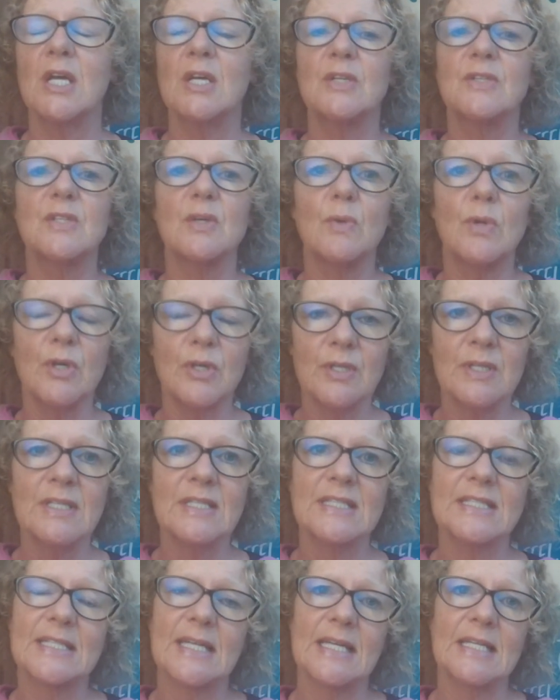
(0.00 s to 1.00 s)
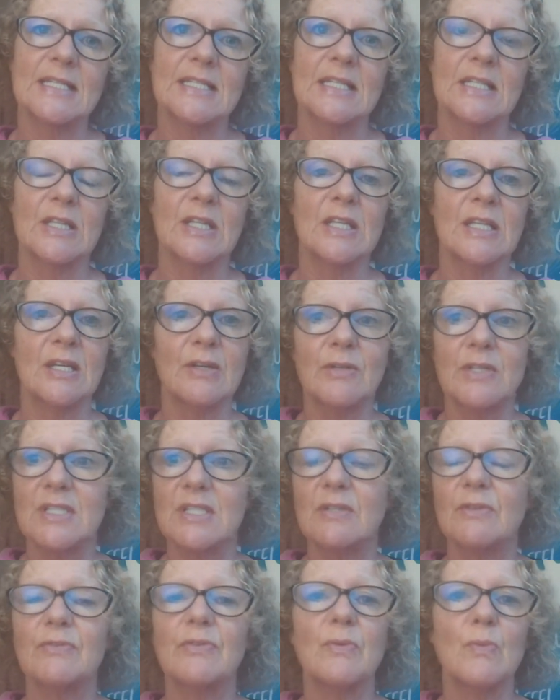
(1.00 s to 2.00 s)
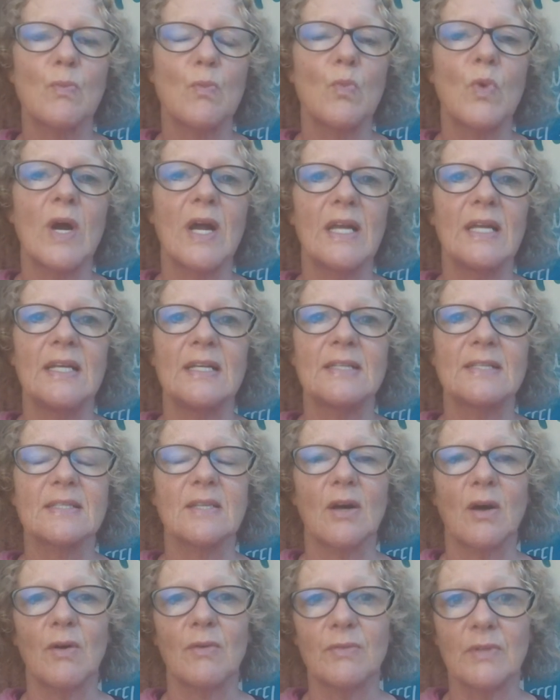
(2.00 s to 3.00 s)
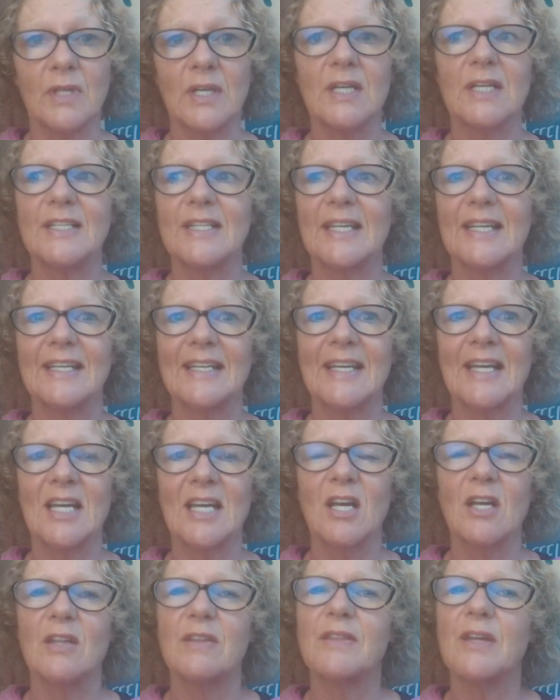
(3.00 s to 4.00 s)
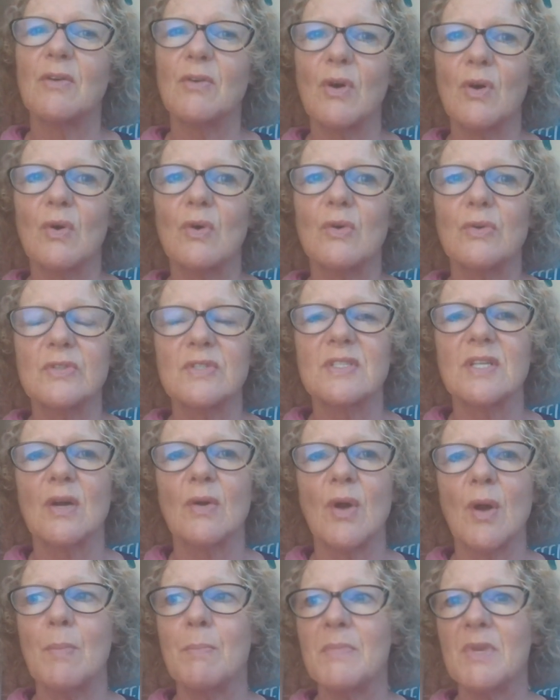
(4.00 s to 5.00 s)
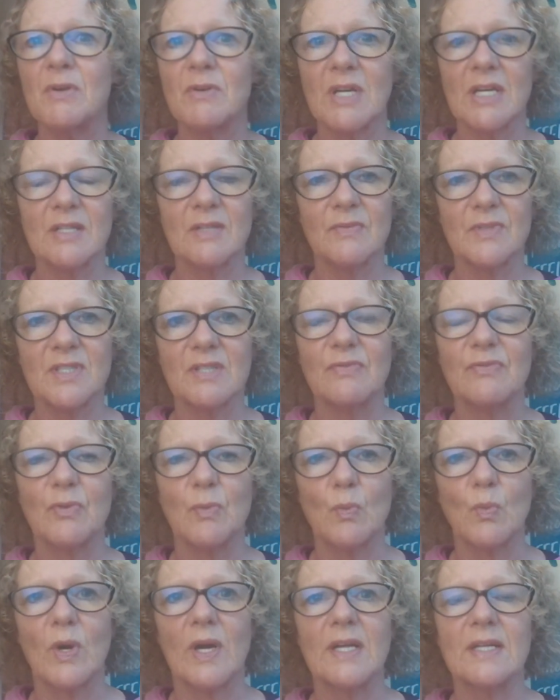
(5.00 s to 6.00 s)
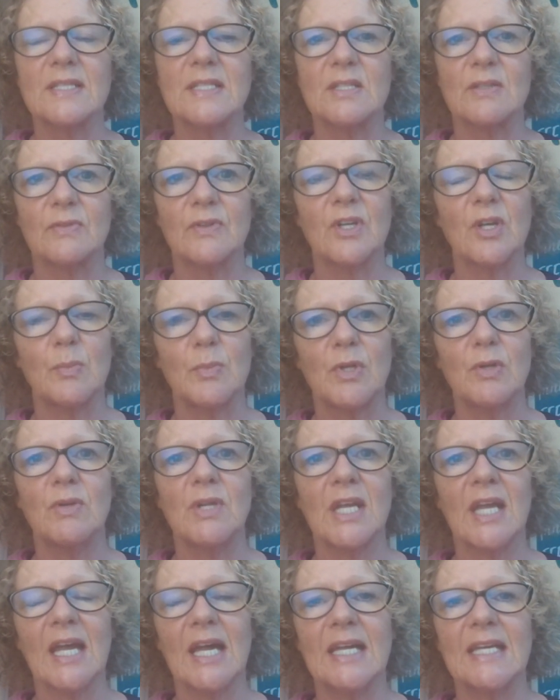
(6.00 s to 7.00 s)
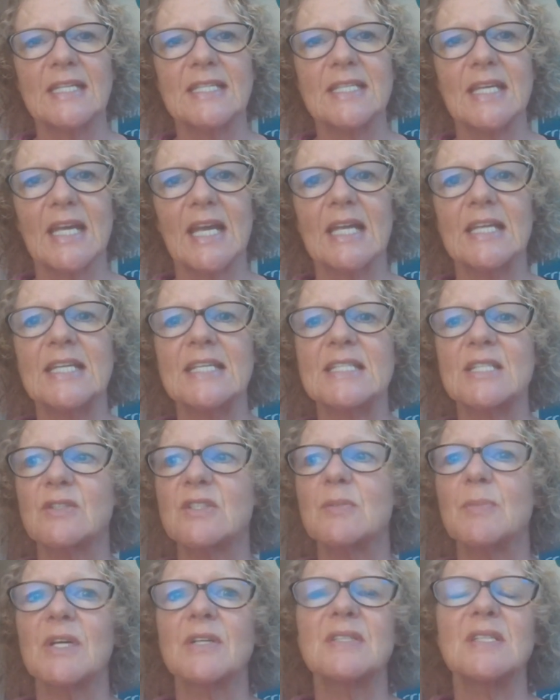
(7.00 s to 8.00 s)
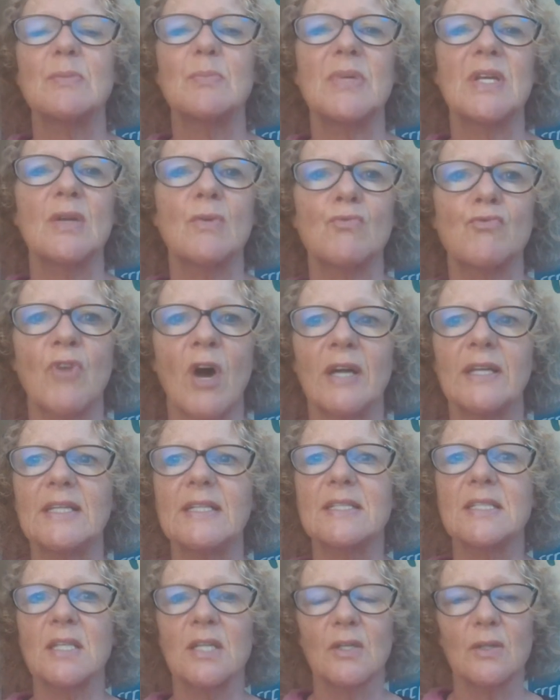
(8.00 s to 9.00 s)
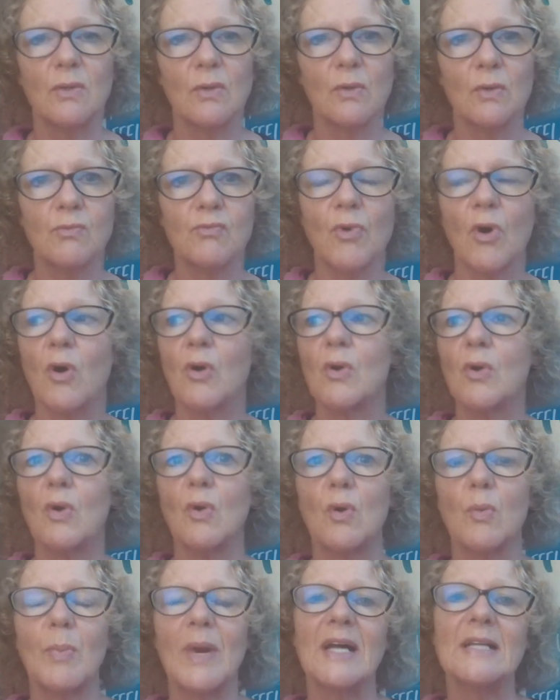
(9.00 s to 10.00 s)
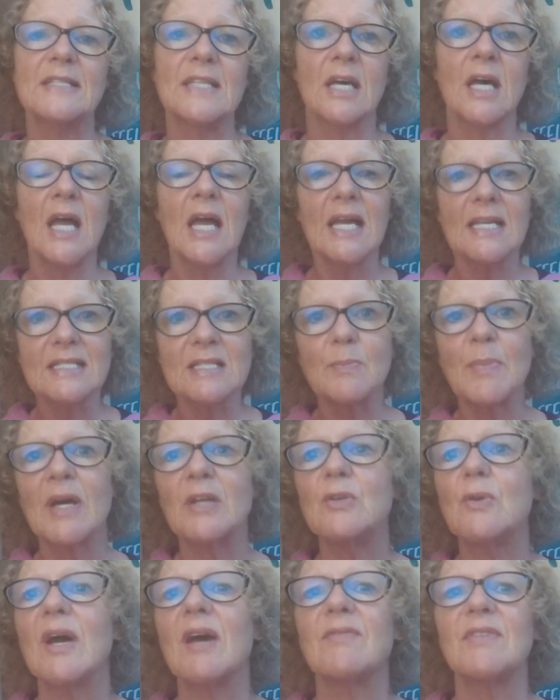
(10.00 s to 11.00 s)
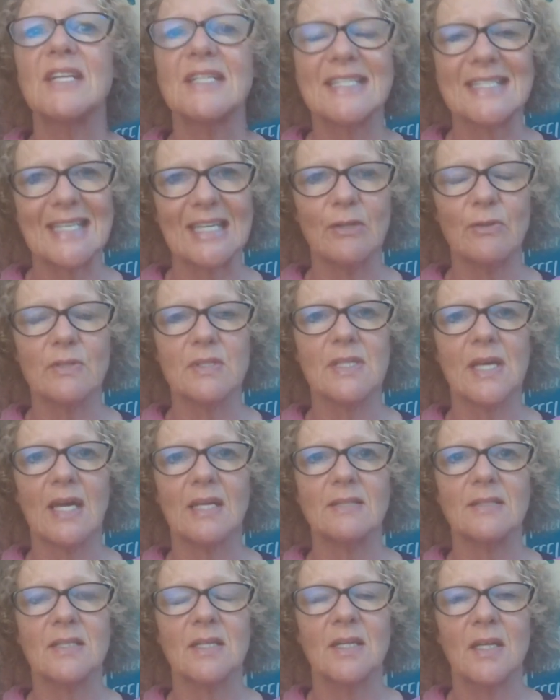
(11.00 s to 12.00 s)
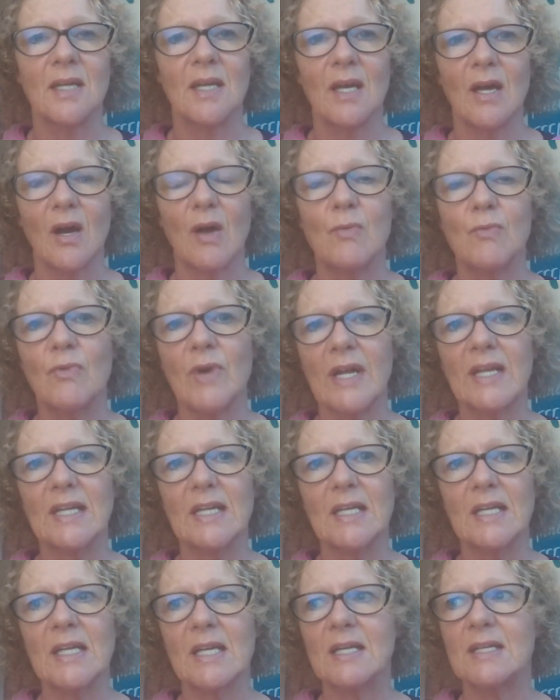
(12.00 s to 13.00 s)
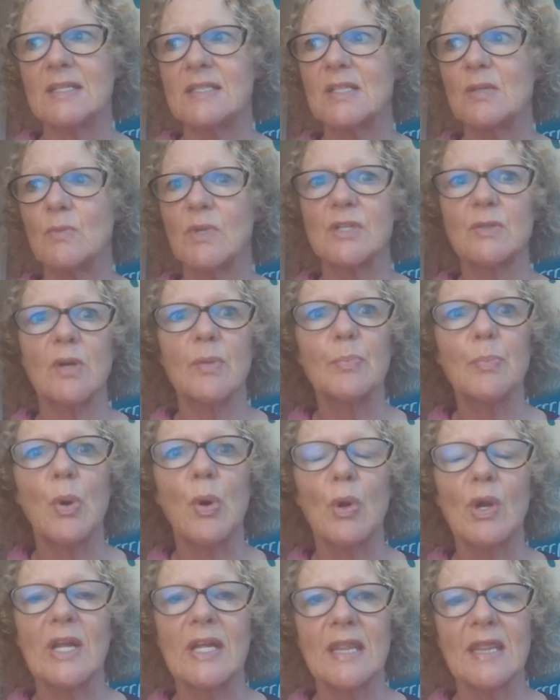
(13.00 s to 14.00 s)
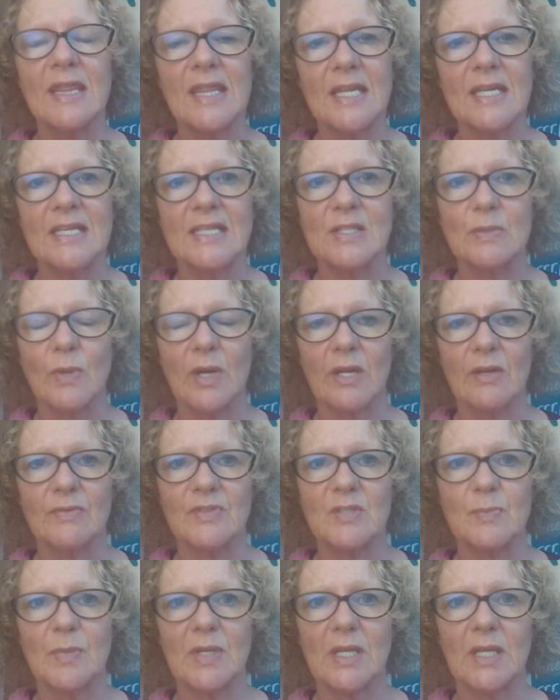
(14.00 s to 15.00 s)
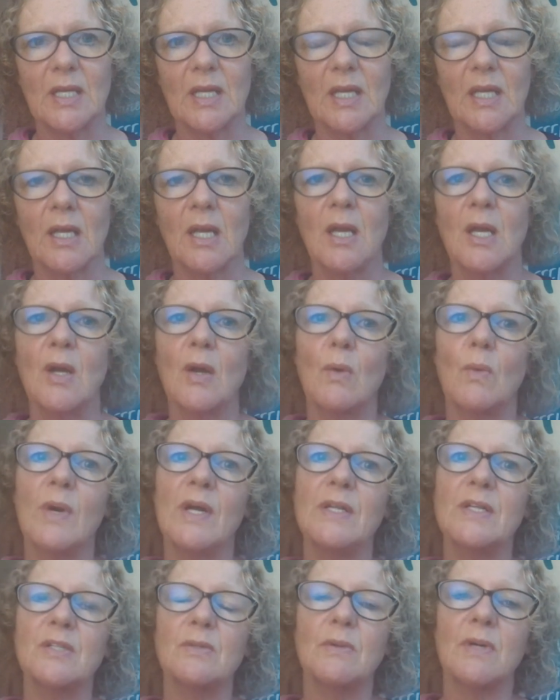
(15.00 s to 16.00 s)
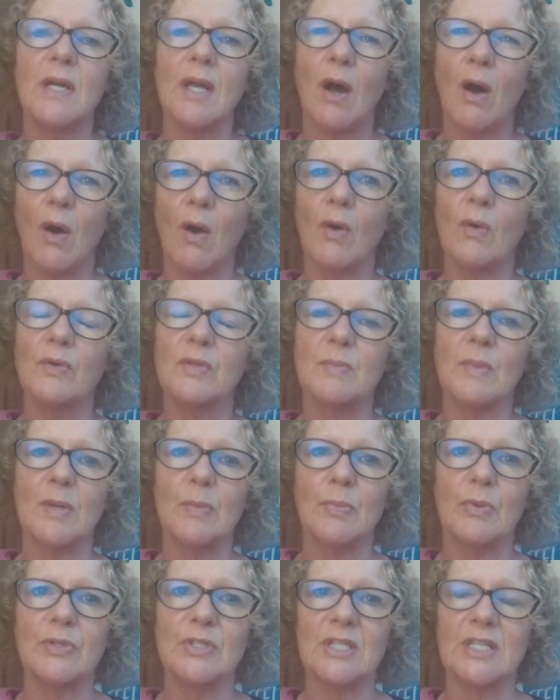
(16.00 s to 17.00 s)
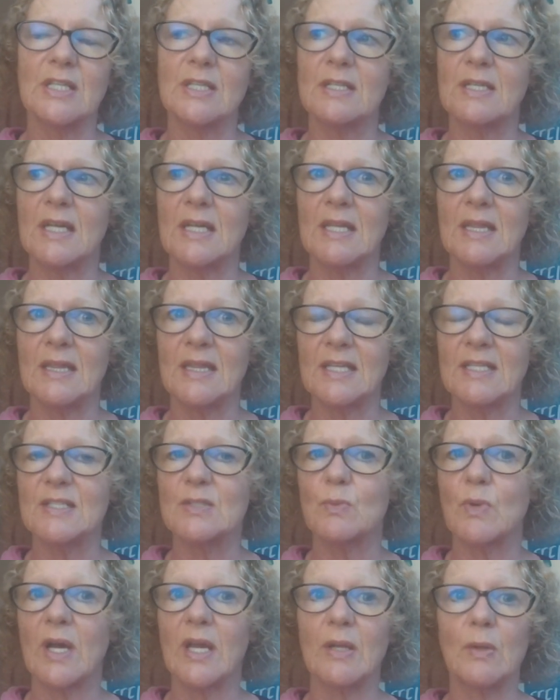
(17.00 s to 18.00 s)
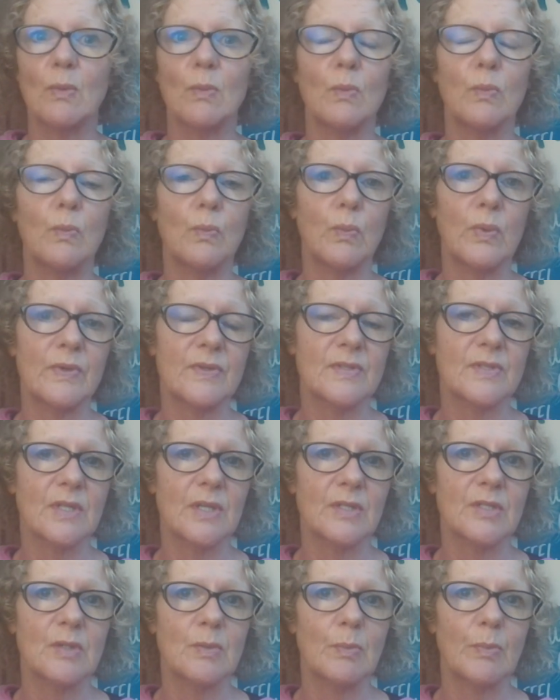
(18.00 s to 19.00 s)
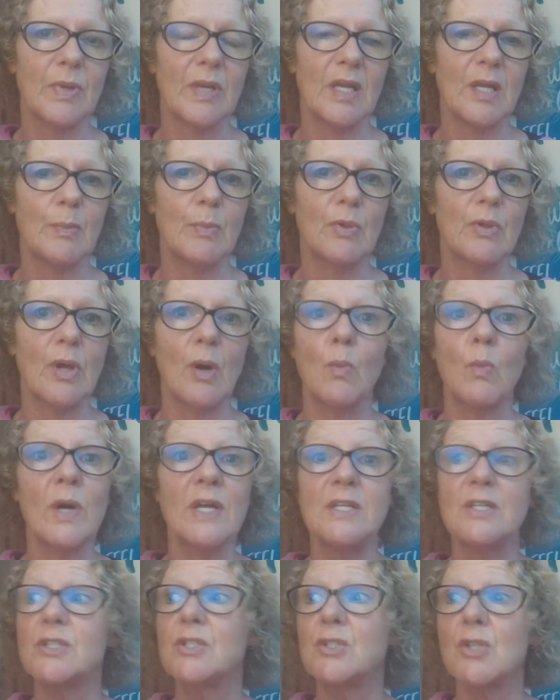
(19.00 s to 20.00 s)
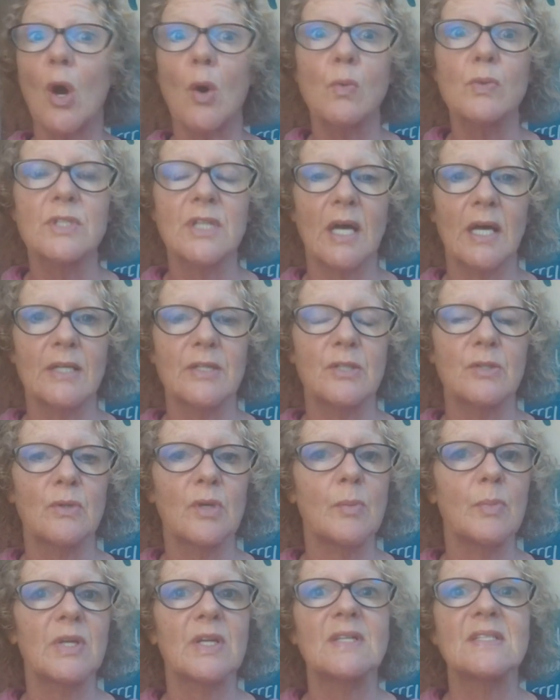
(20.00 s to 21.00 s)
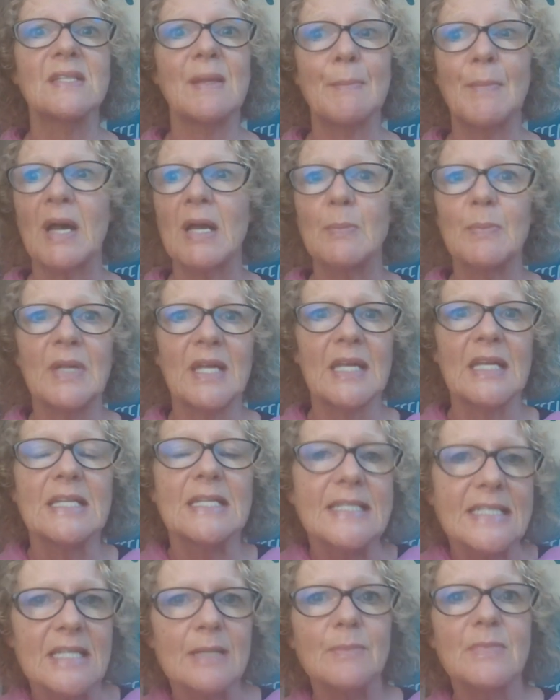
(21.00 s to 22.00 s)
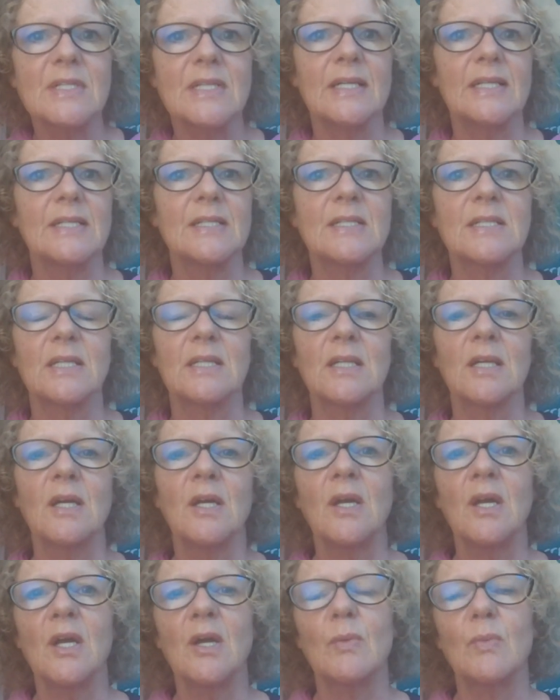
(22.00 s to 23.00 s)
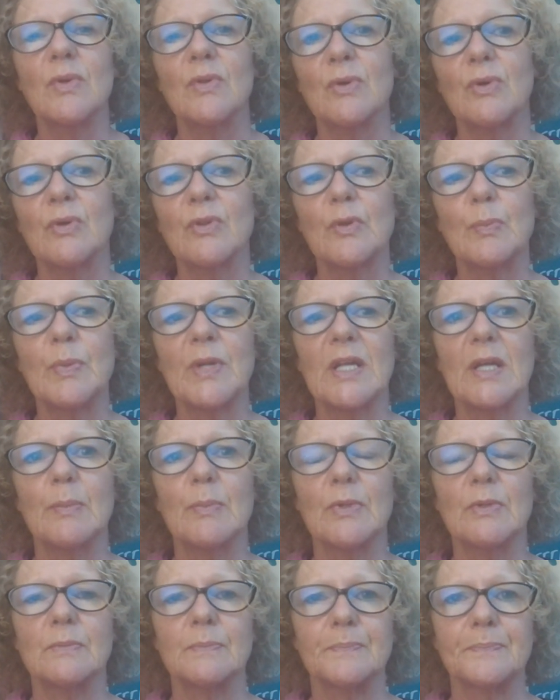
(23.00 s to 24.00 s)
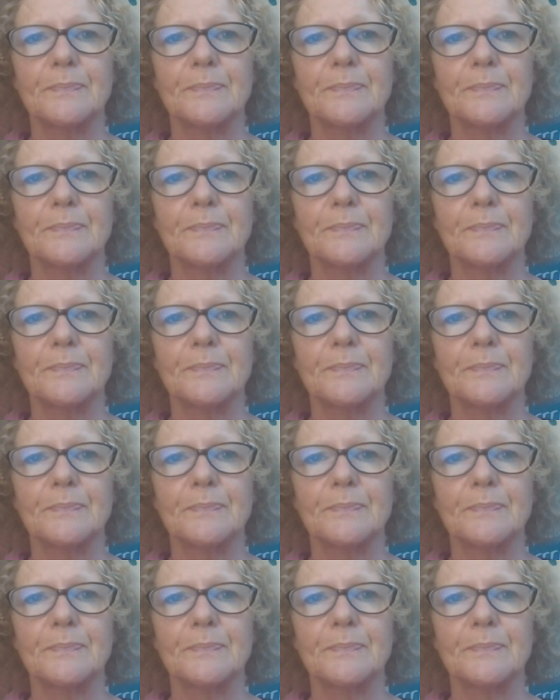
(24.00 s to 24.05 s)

So, understanding that there are different ways of learning, there are also a myriad of different ways of communicating. And it's not about it being right or wrong or better. It's about you having a skill set and recognizing when do I pull in this way of speaking? When do I hold my body in, in this way with certain people? And when don't I do it? Because it might be intimidating with other people.